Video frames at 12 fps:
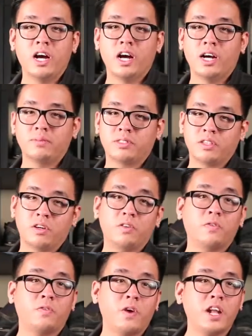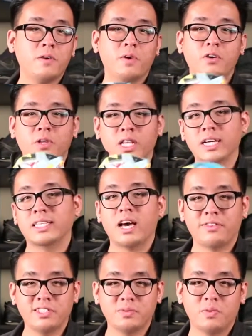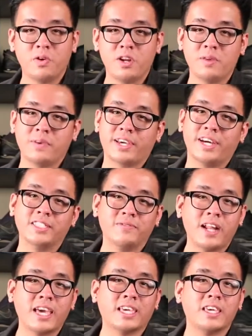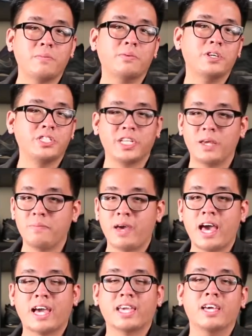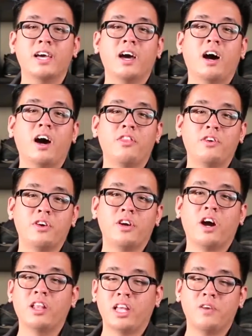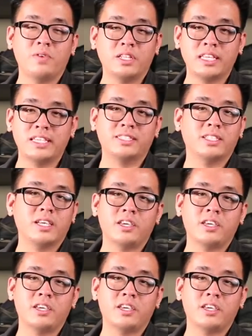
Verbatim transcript: Um, so for anyone who lucked out this morning because of Nike pushing it back on their online release,